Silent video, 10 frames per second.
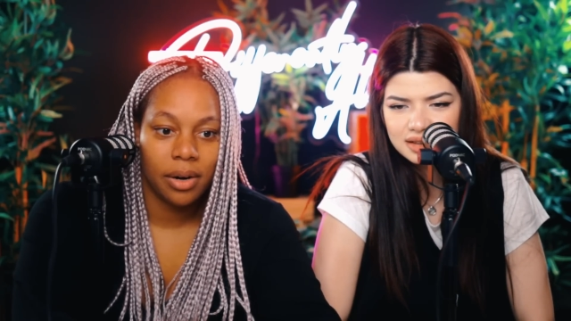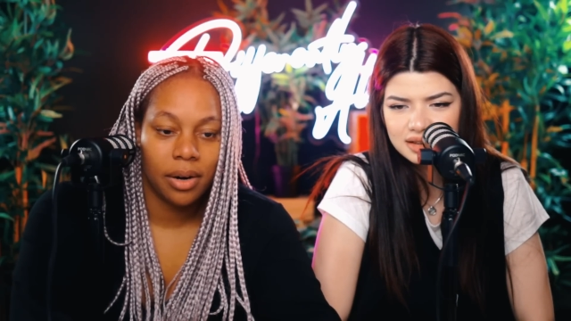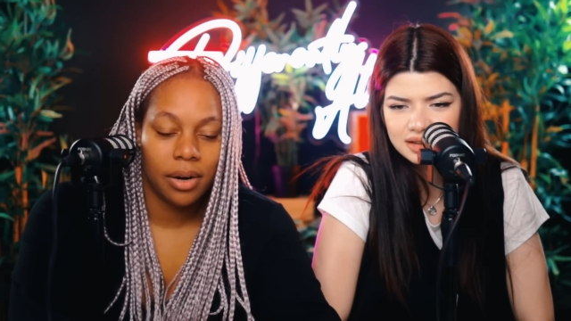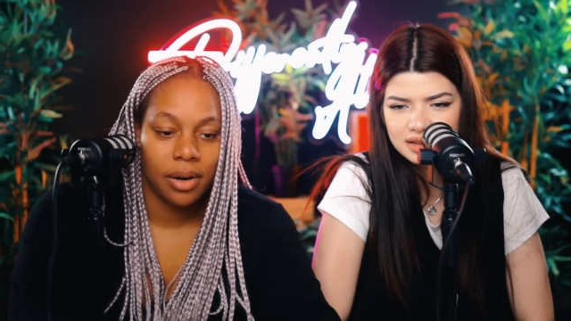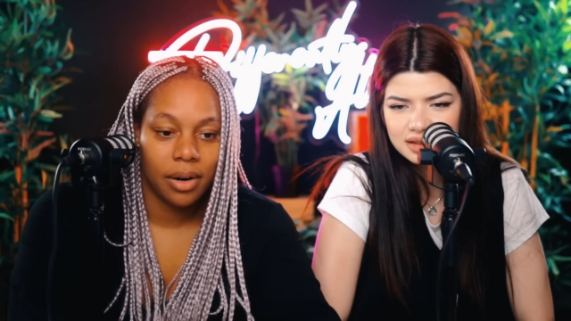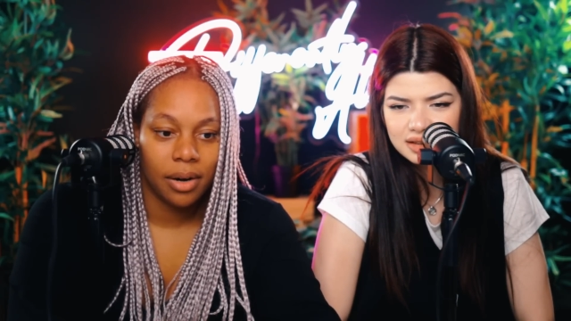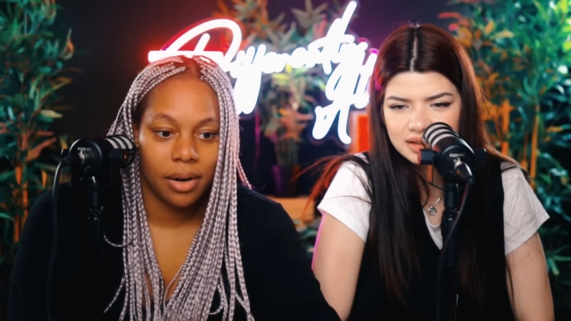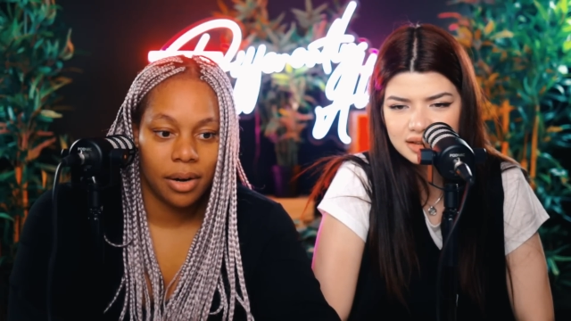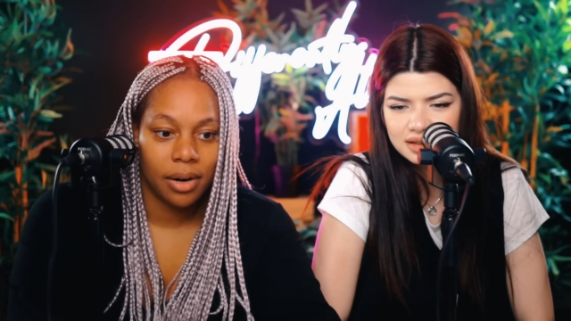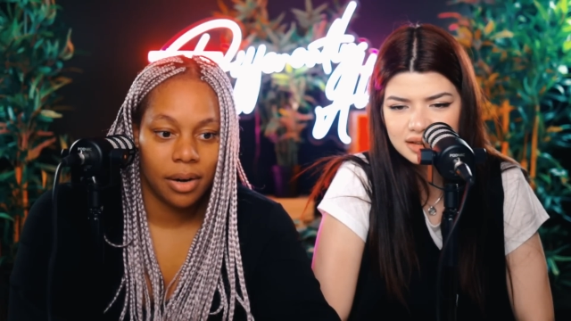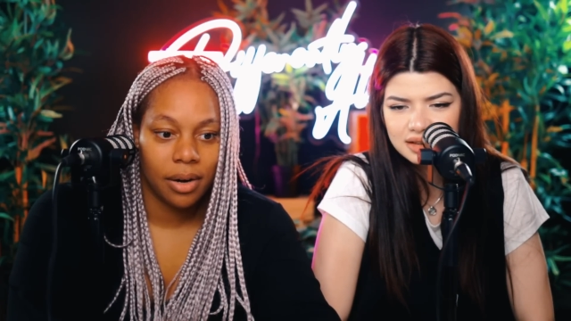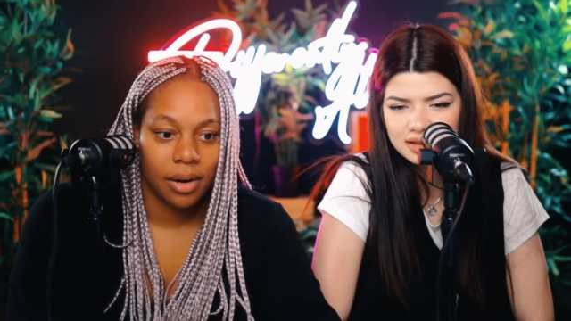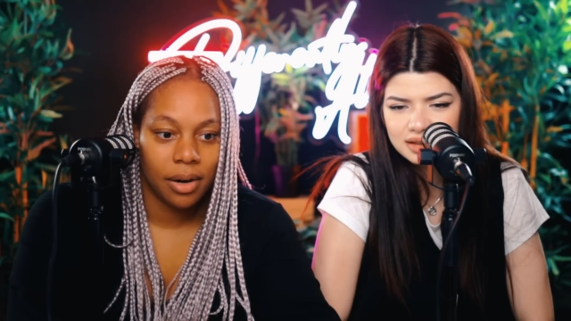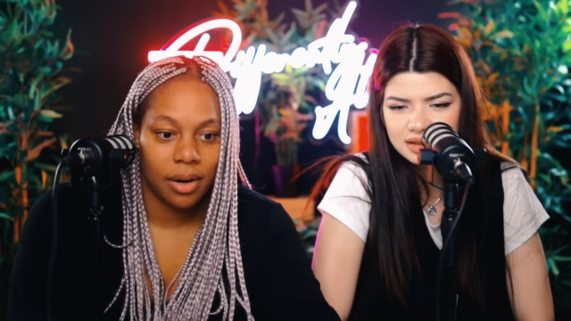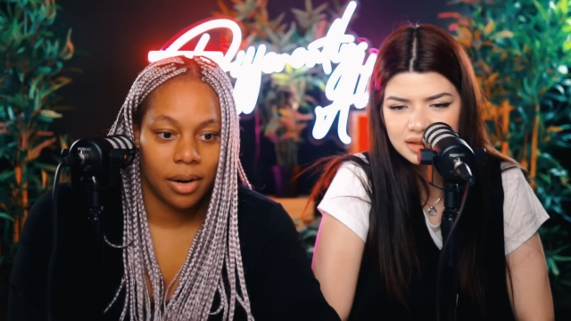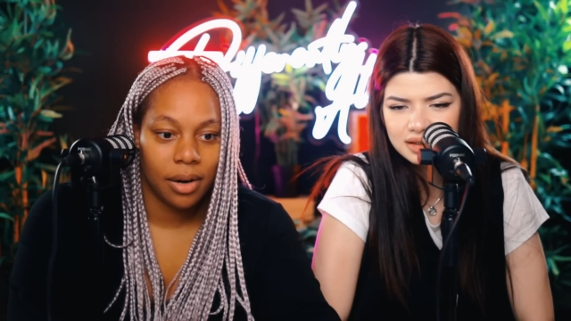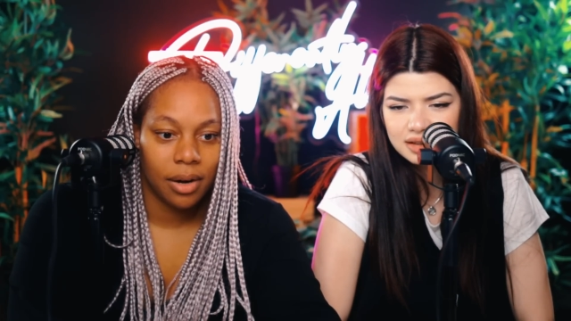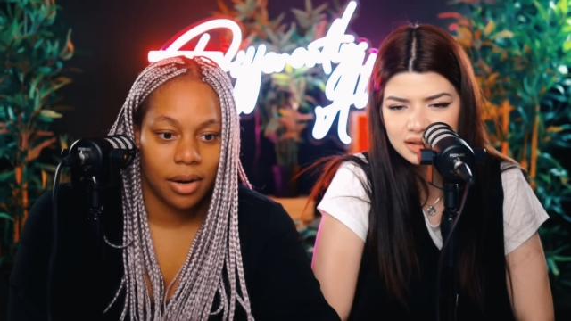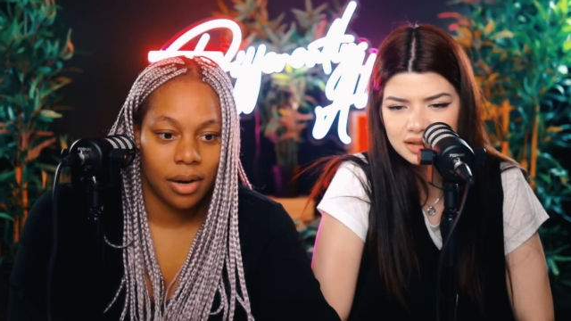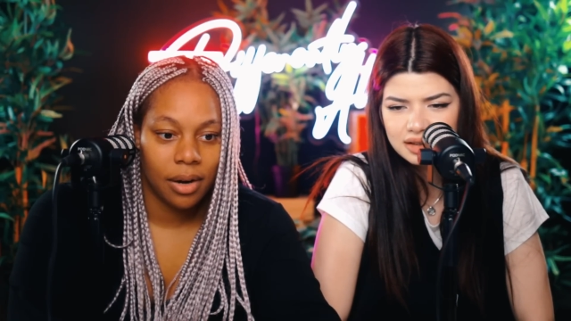
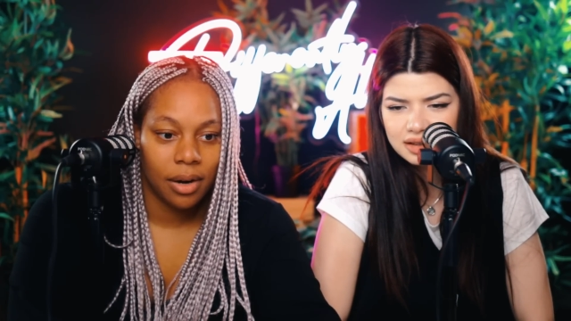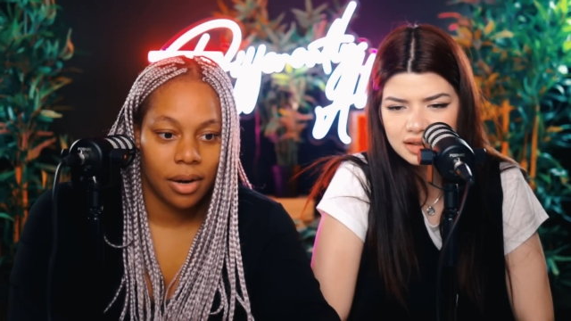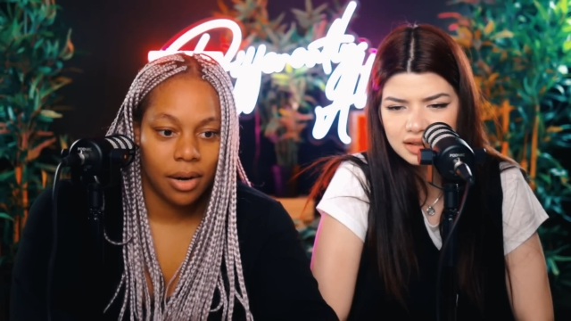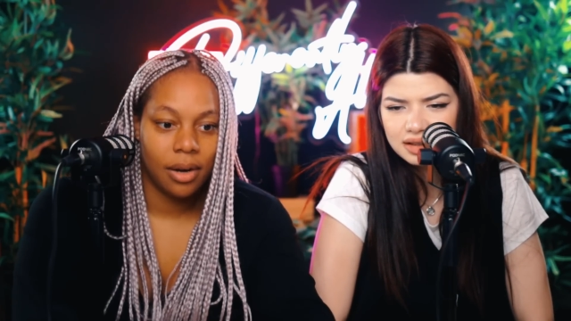Nobody speaks.